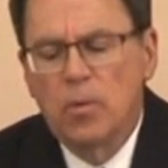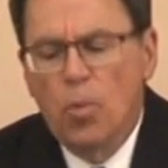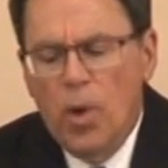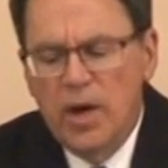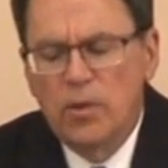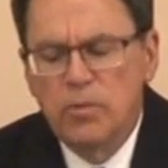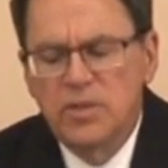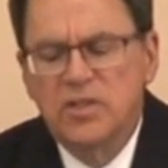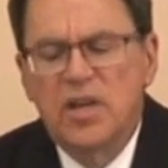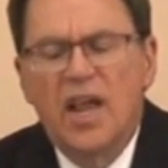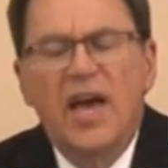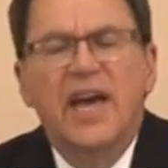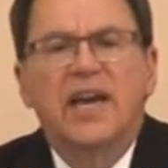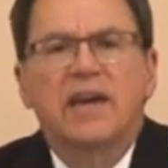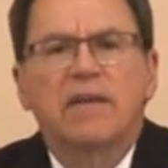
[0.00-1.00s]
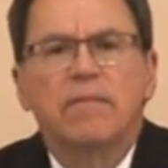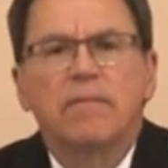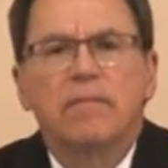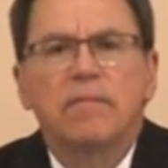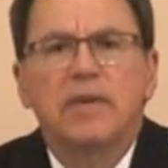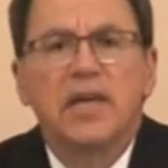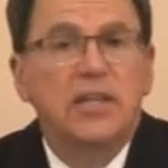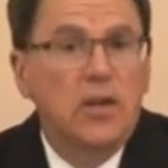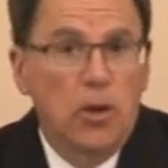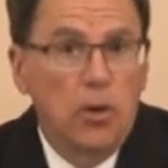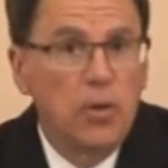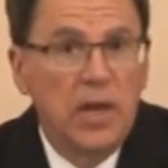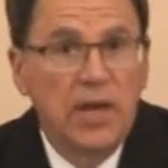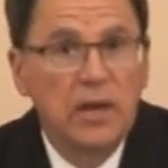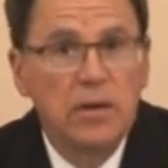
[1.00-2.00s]
what it was like,
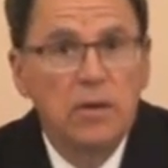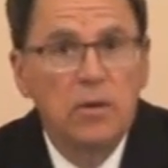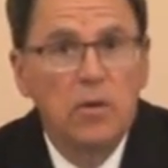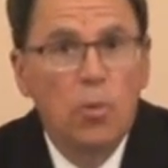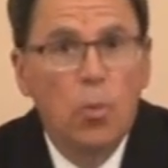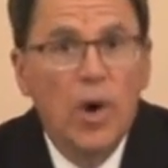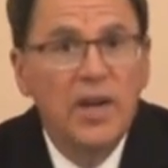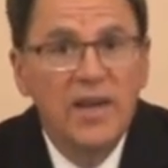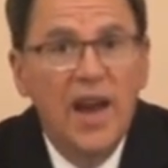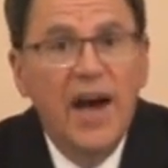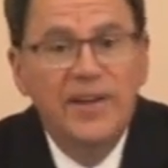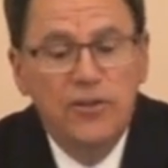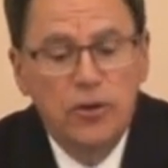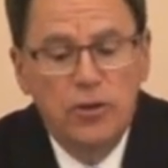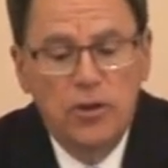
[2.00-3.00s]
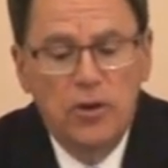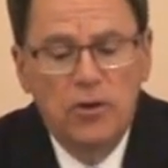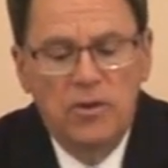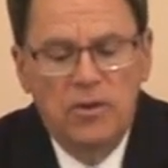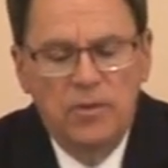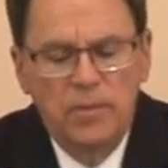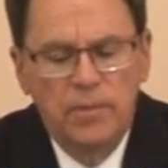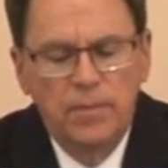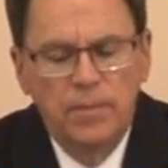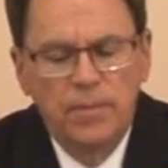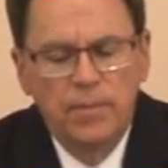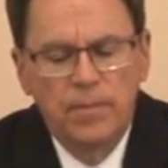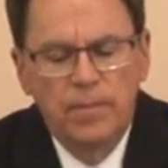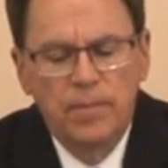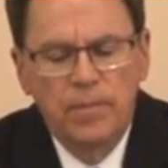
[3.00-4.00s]
including what not to do.
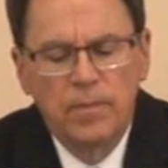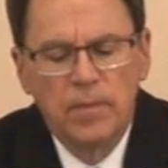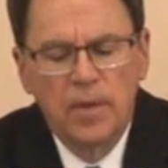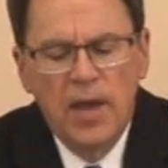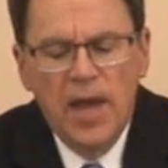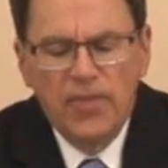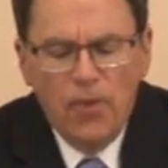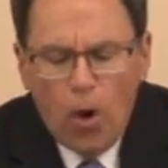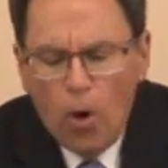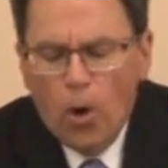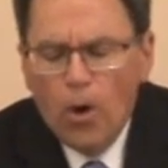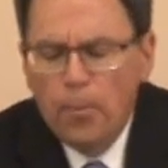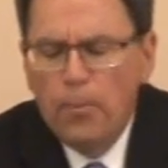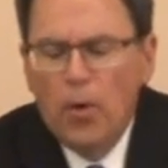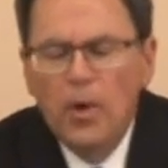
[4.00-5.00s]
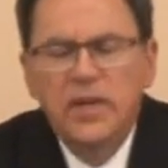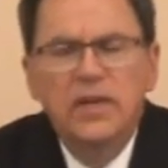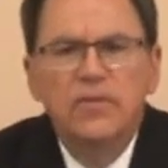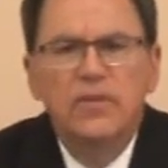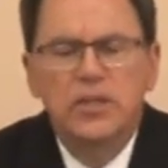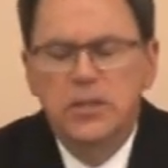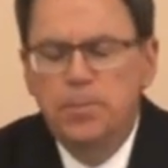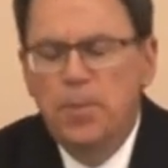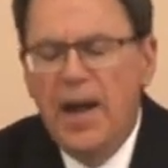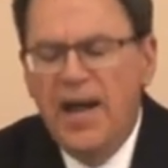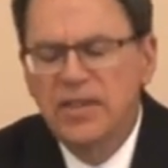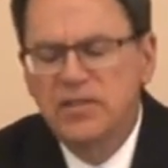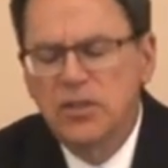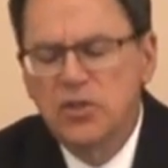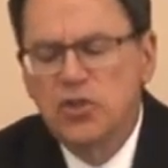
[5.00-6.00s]
And the whole point of this
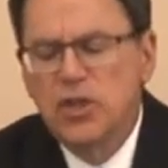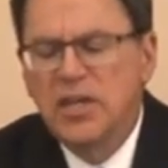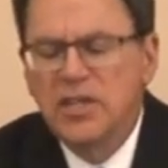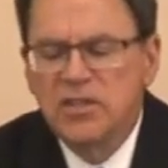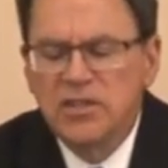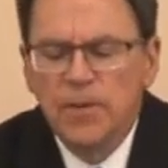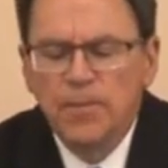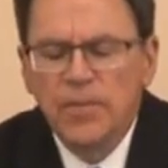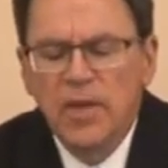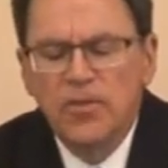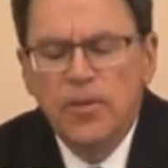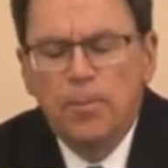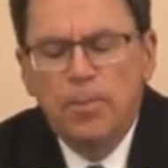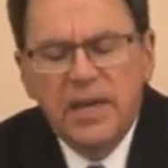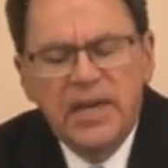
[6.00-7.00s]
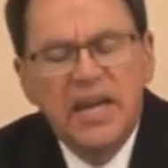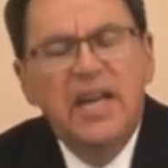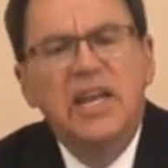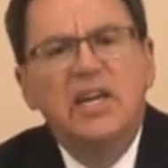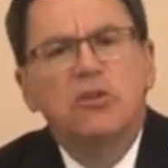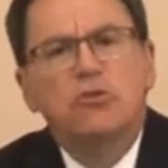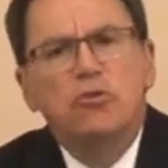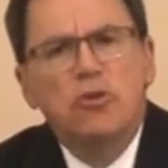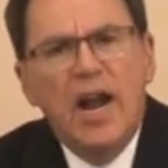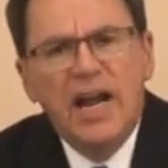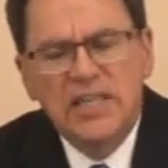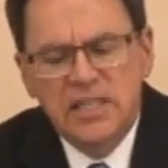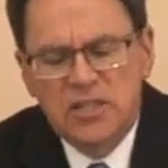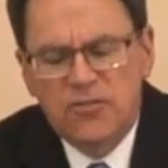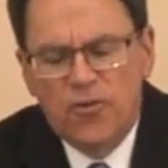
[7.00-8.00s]
passage is the beginning
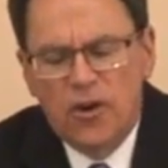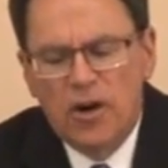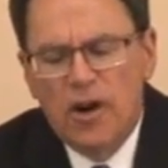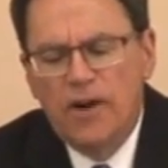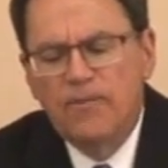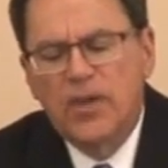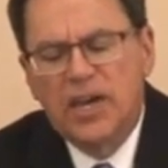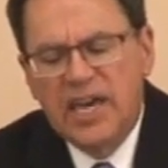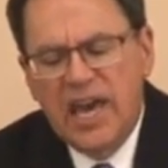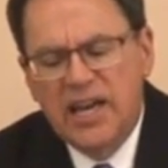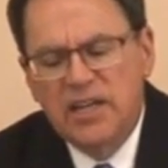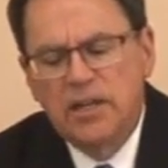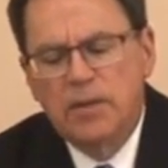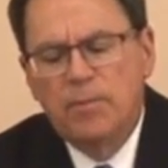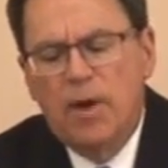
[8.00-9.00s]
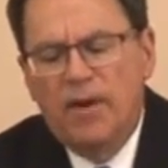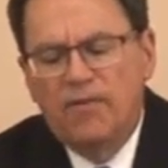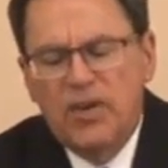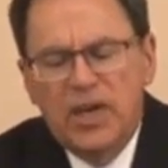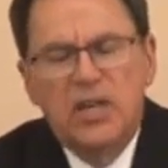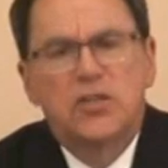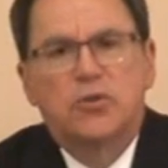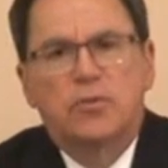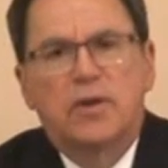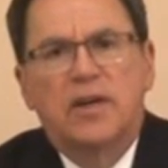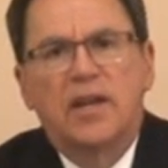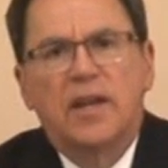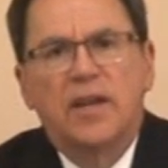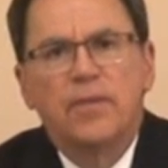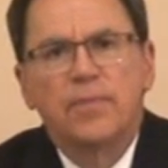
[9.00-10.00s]
transfer of the kingdom of
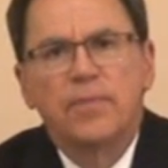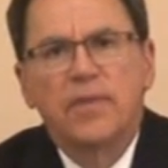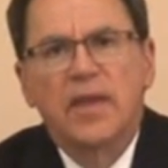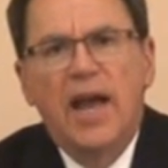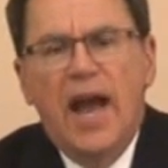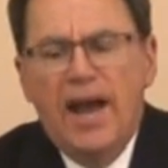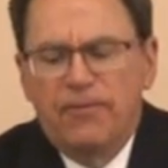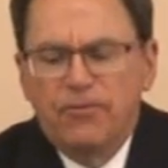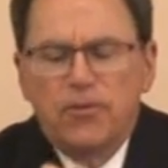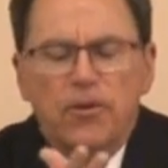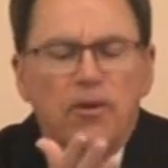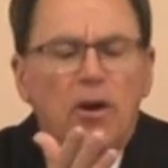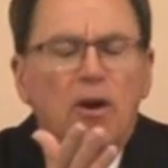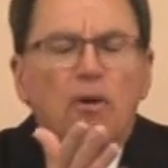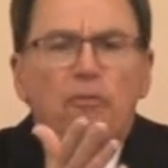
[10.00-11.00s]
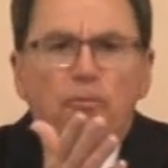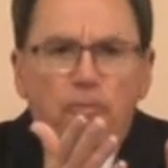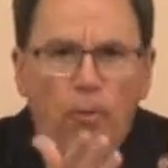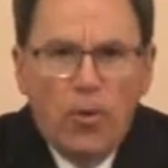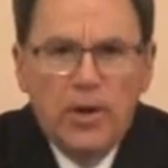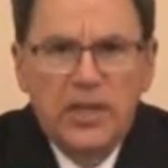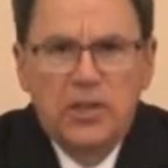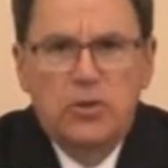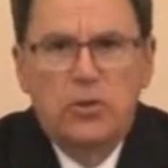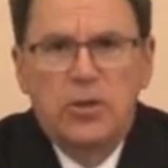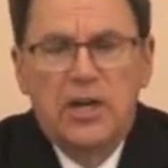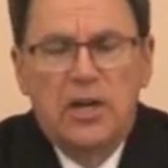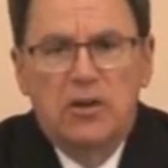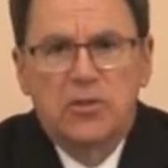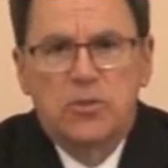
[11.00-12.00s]
Israel after 42
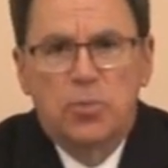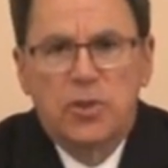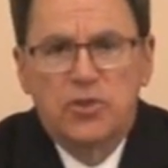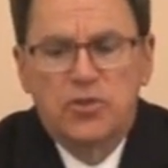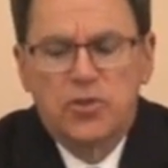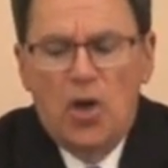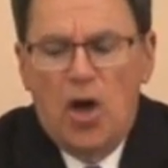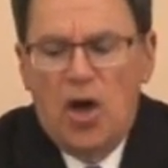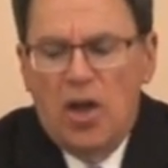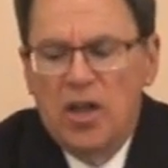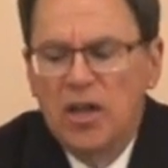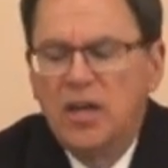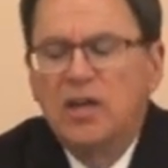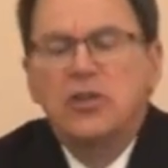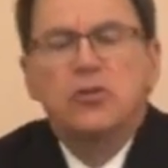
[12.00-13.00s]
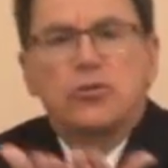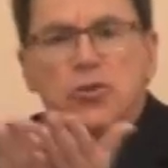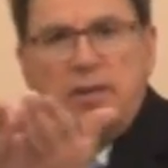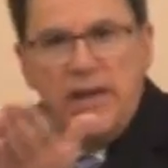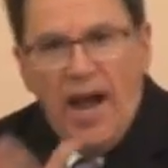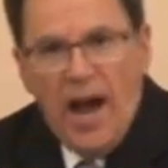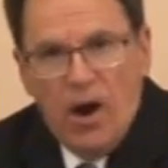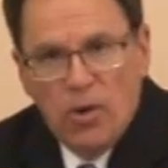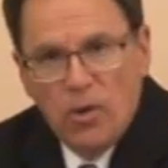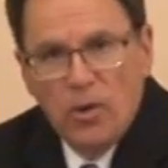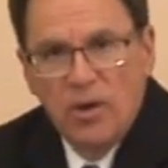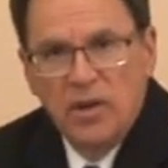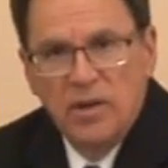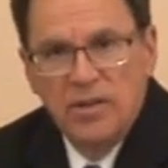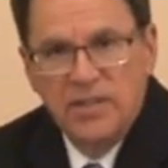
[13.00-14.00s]
years with Saul to
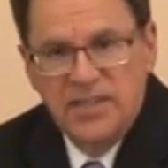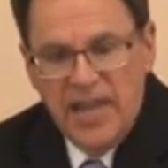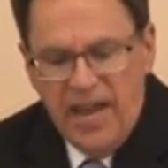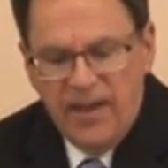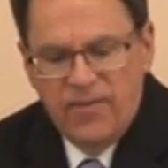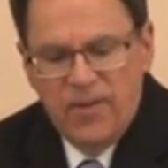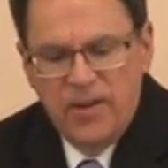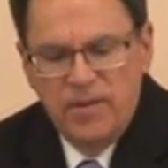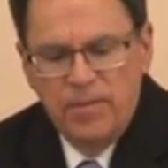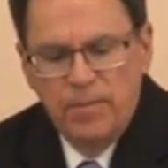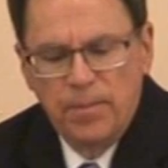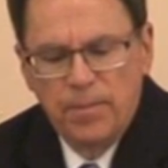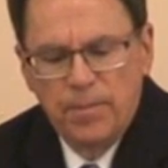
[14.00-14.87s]
now David.